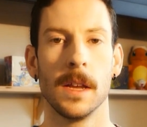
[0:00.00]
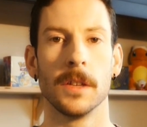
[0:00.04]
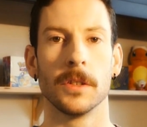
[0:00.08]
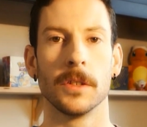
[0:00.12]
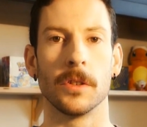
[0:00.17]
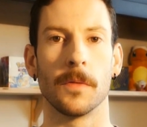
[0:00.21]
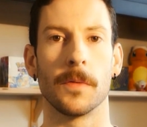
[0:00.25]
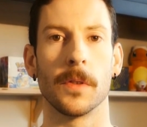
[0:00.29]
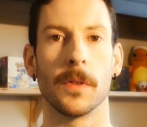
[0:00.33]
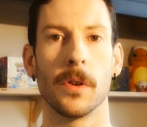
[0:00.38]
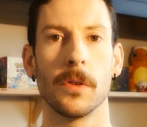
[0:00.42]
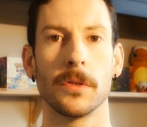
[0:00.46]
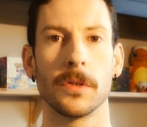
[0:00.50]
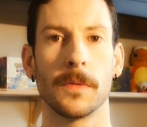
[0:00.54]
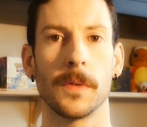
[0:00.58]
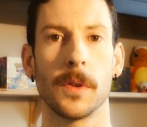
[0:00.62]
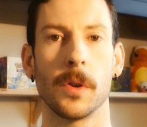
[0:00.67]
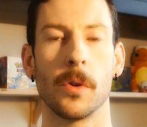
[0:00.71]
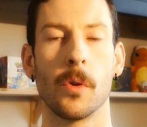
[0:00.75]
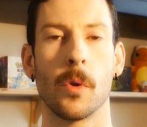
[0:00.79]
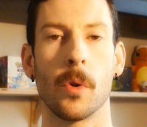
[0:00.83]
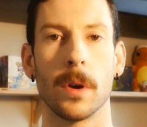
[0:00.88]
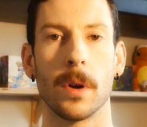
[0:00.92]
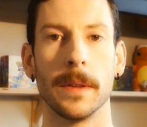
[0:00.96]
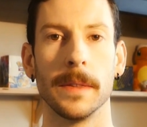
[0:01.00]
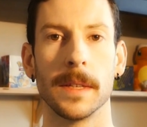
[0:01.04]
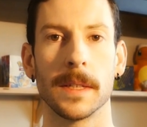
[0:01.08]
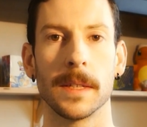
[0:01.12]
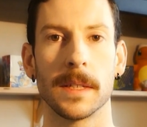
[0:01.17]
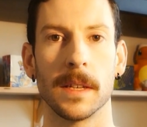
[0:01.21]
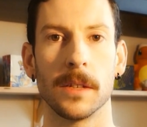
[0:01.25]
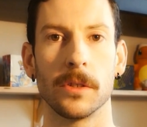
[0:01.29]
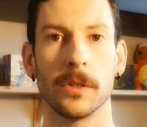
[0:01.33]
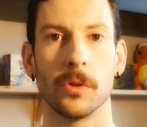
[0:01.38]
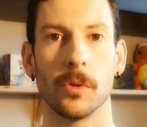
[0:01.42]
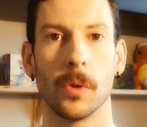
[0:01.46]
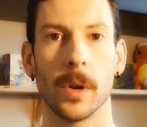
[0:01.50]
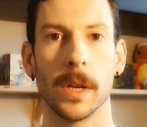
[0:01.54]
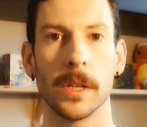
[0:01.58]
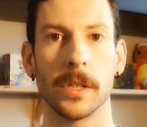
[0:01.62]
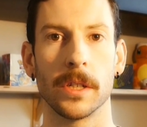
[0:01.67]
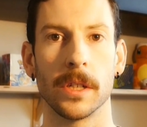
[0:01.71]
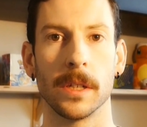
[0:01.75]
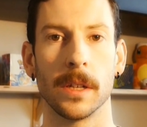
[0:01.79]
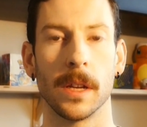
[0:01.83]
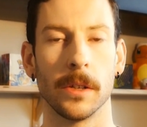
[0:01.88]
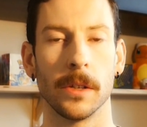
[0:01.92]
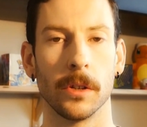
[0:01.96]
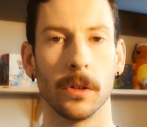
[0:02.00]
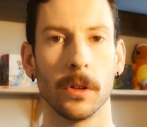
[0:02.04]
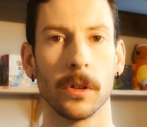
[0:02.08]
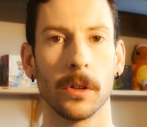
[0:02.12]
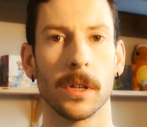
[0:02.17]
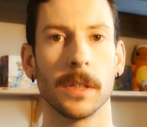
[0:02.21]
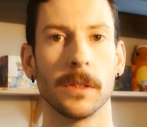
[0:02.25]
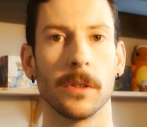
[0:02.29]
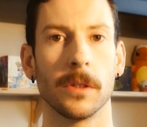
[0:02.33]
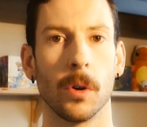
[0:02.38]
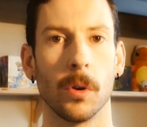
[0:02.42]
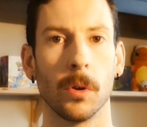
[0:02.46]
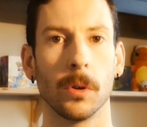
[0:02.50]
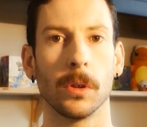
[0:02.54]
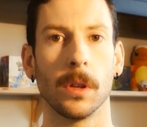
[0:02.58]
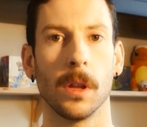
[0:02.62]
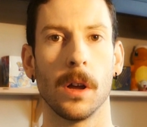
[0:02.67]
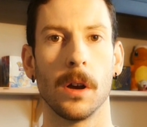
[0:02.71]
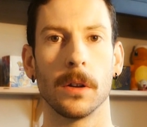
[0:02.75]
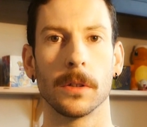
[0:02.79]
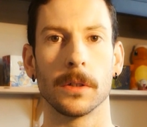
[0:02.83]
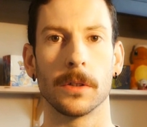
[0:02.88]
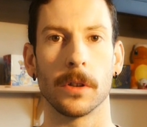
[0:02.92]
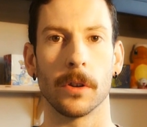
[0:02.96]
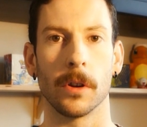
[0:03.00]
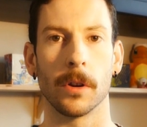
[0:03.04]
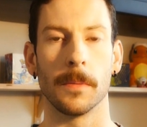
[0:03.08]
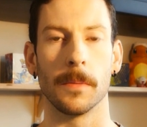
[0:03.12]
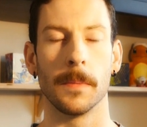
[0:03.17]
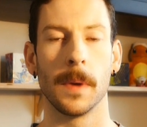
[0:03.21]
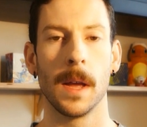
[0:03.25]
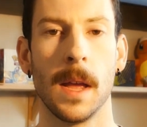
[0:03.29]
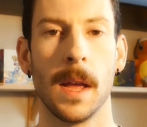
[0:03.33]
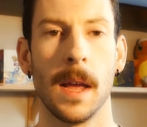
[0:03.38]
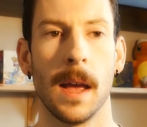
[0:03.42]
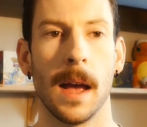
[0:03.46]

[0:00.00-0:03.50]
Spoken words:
So for those of you who are in this situation and you're looking to hold long term,